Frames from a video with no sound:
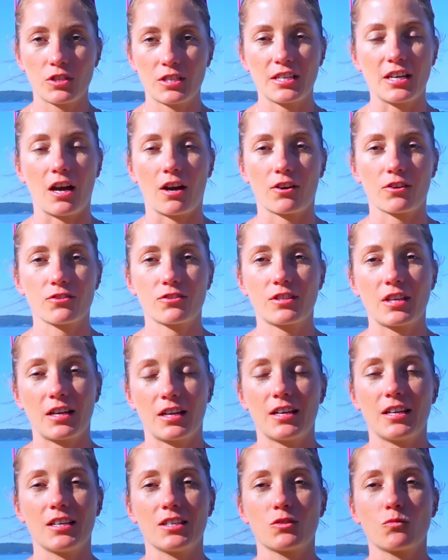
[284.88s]
sea otters than
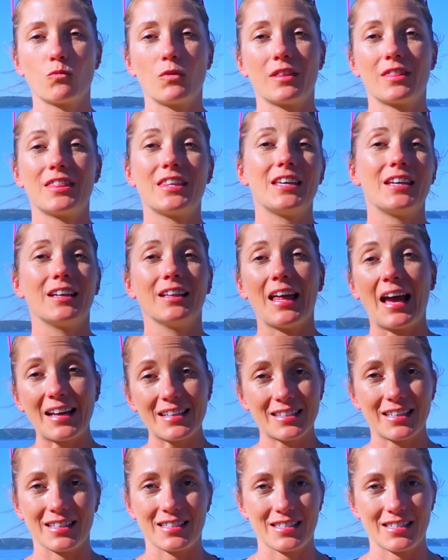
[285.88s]
it is with the
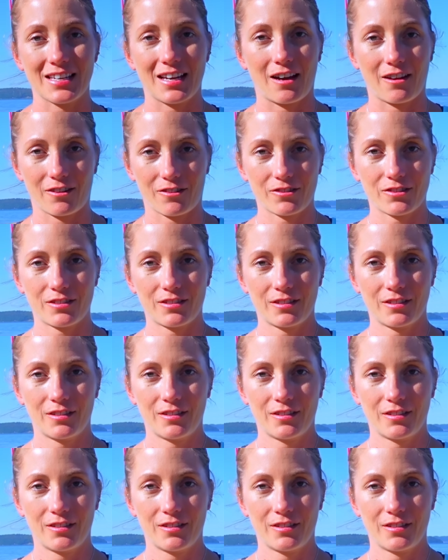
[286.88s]
Alaskan sea otters.